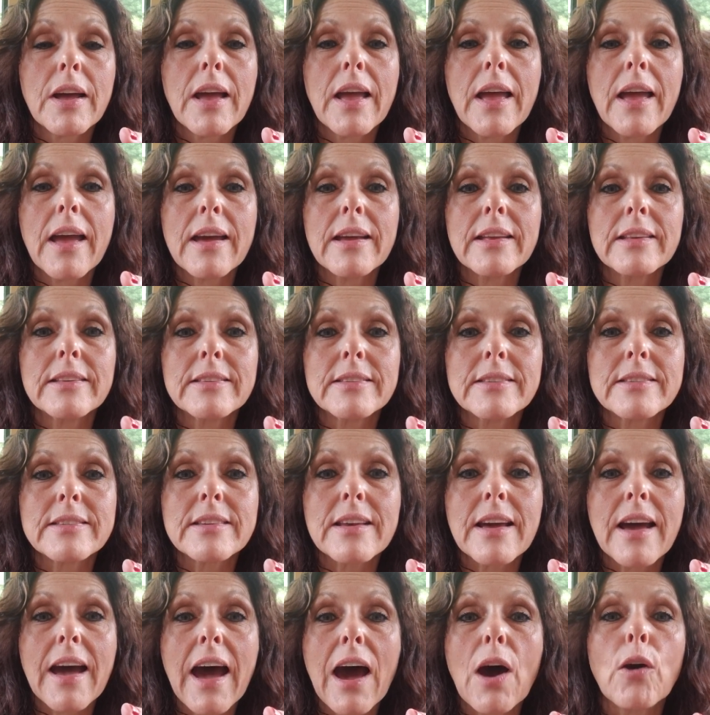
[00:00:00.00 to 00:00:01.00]
and
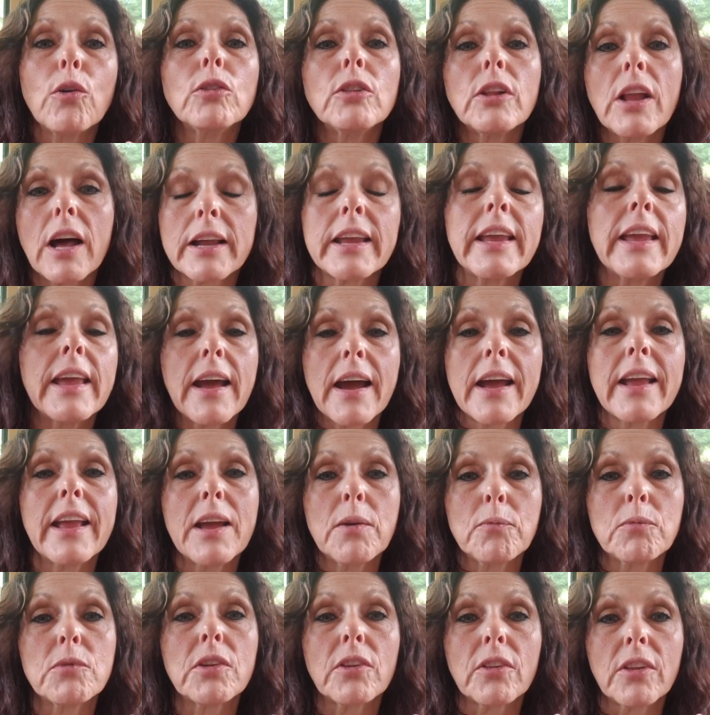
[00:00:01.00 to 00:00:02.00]
how lucky I
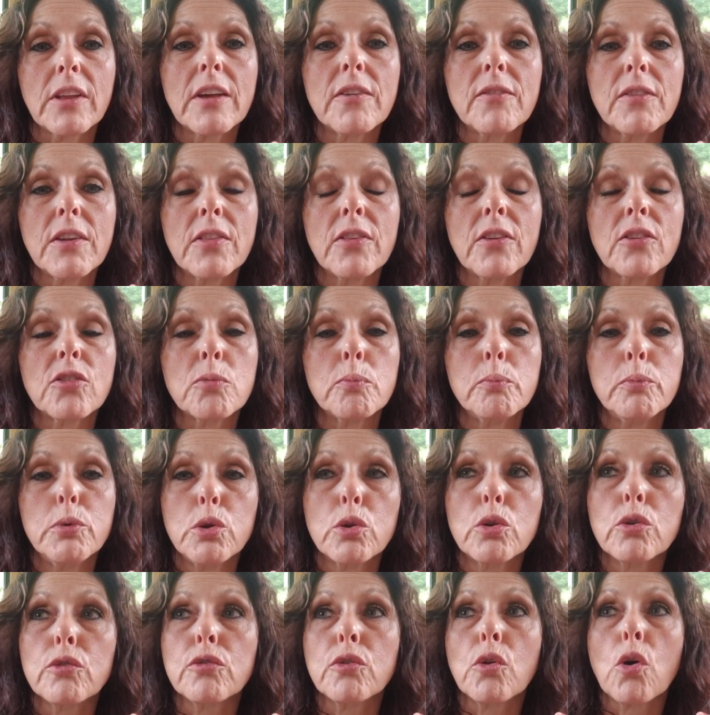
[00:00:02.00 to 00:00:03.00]
am to live in this
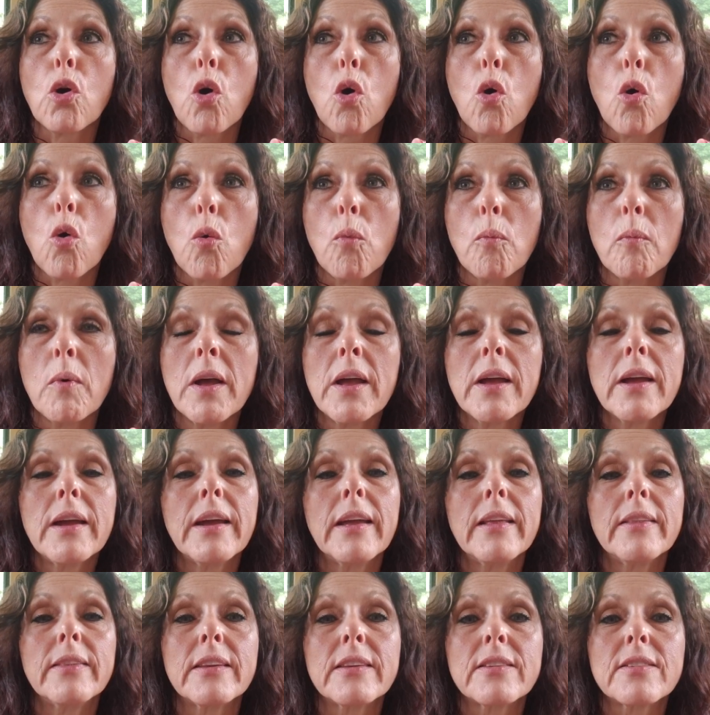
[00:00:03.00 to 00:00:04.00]
beautiful home
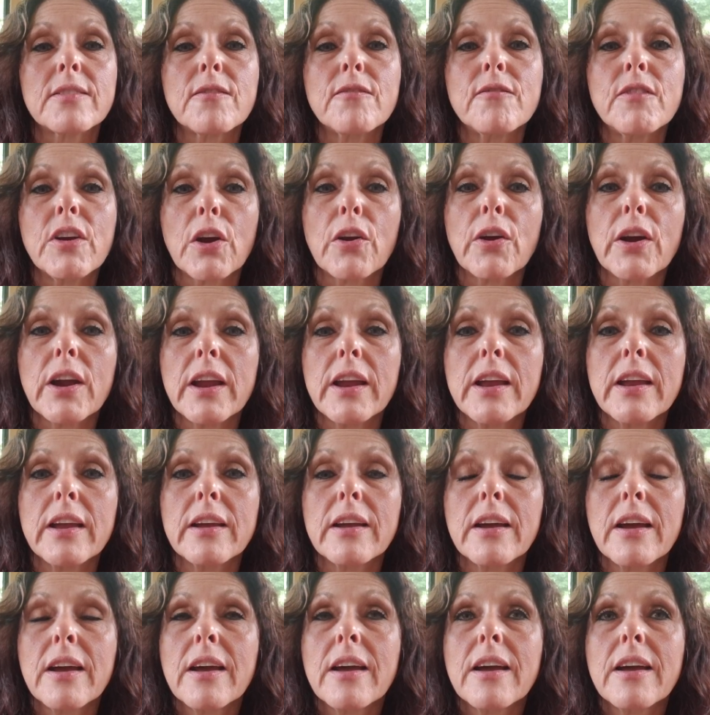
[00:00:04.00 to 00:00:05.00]
in this
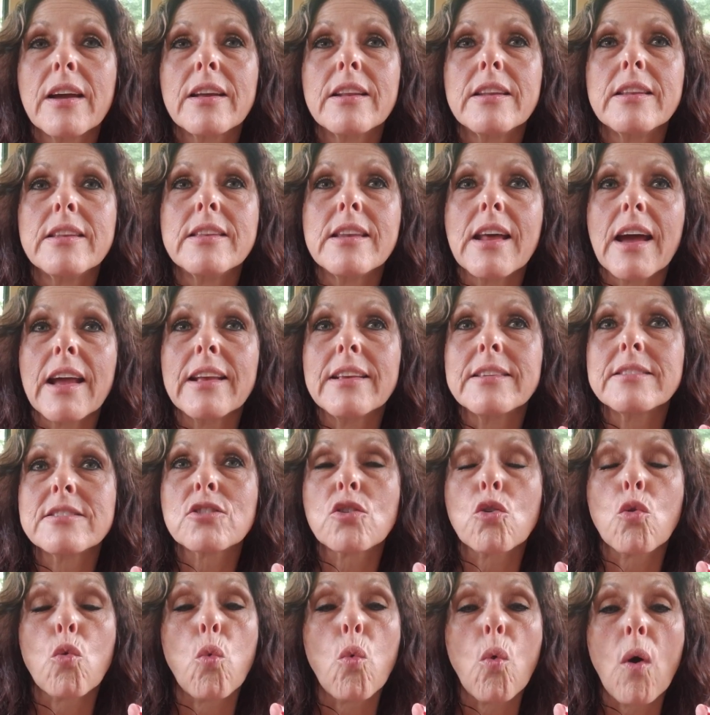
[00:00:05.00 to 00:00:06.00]
very nice,
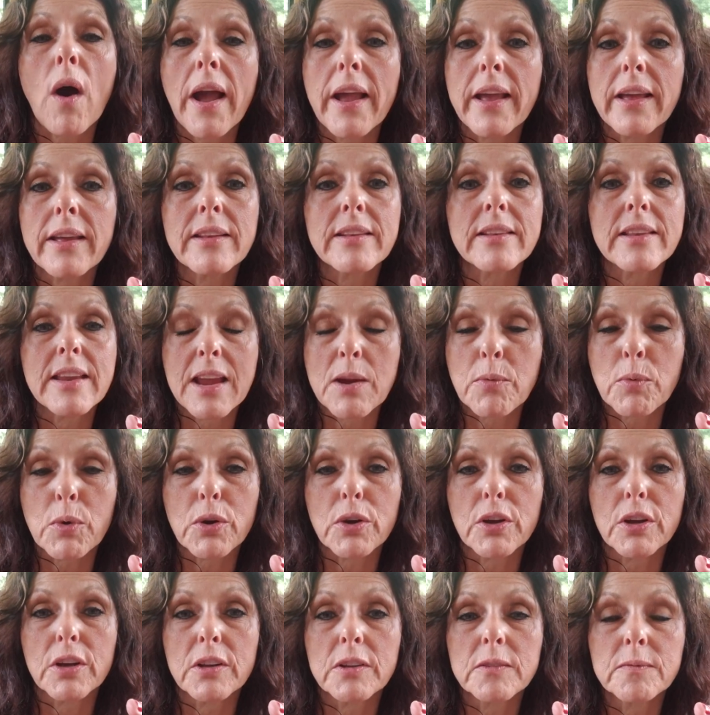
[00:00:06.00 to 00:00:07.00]
quiet
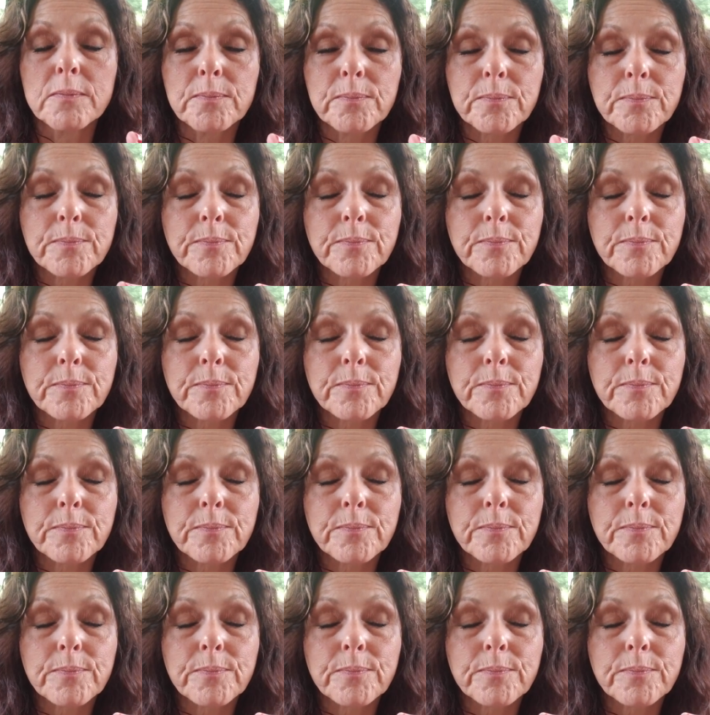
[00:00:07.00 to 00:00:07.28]
neighborhood.